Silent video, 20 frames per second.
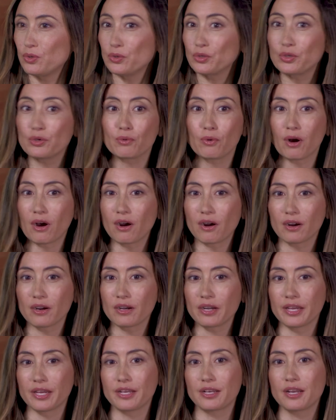who you are.
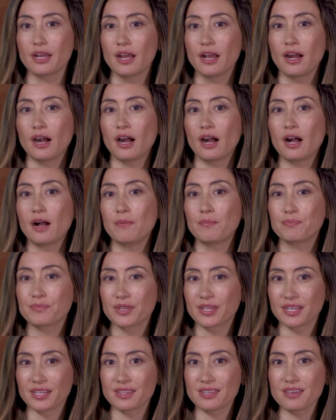And um,
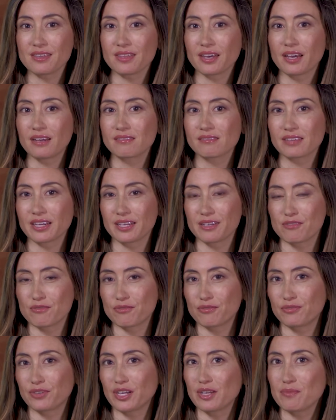and I think that kind of
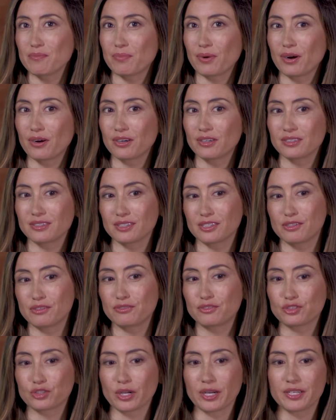fun part
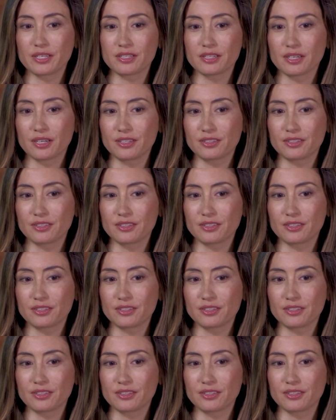of trying to